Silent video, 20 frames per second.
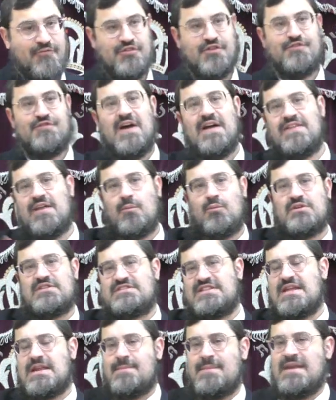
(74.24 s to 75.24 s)
from the fact that we'll
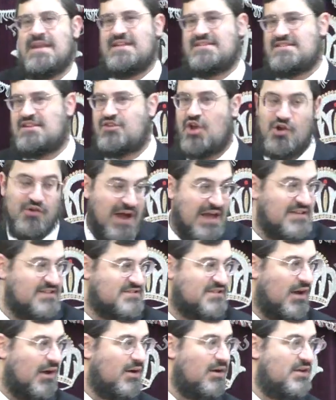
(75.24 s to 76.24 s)
see in a minute, it's a
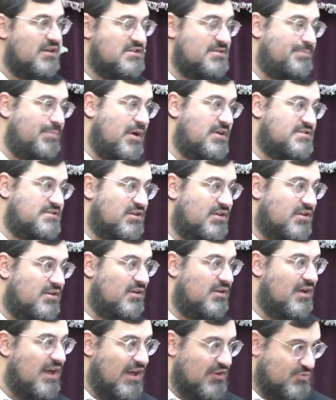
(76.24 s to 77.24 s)
daraisa, it's a pasuk,
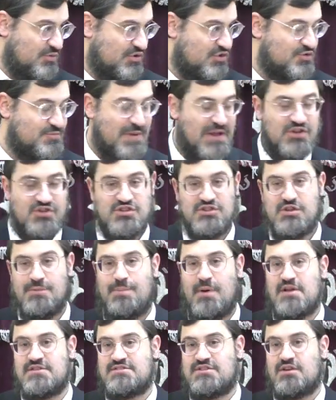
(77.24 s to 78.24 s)
as we just mentioned the
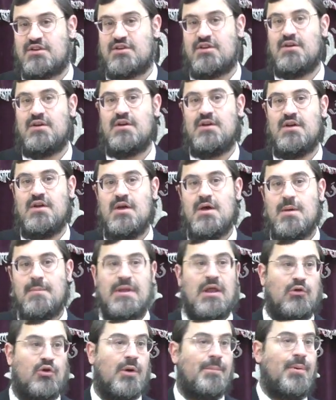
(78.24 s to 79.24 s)
pasuk.
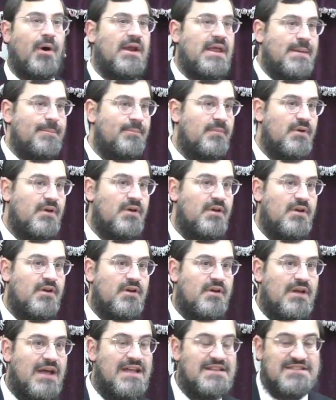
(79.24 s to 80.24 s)
But on Koponim,
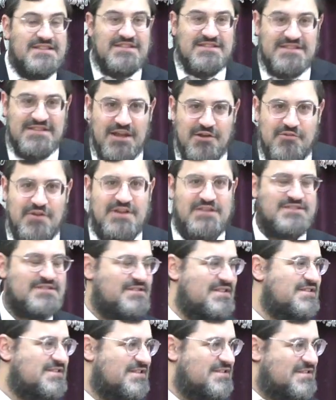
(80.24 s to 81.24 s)
it's a serious,
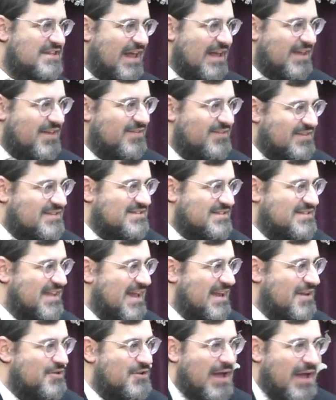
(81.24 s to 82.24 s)
this is it.
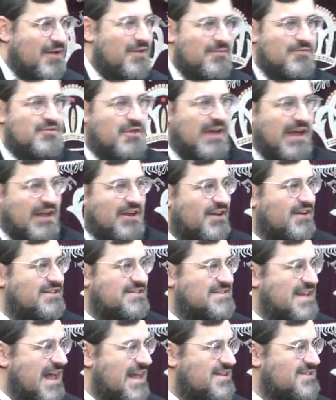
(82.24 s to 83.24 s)
The chinuch
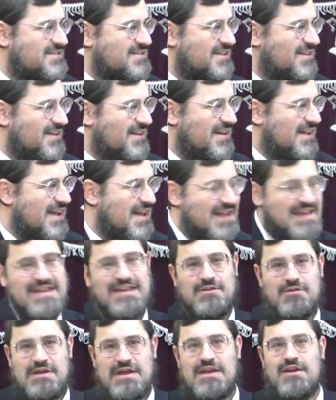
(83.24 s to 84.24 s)
says,
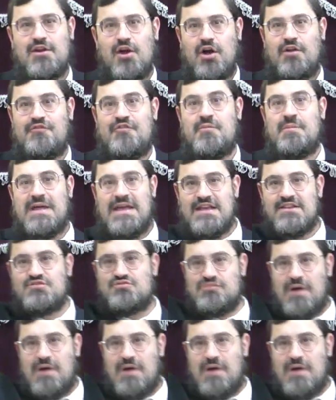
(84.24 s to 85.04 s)
he got from his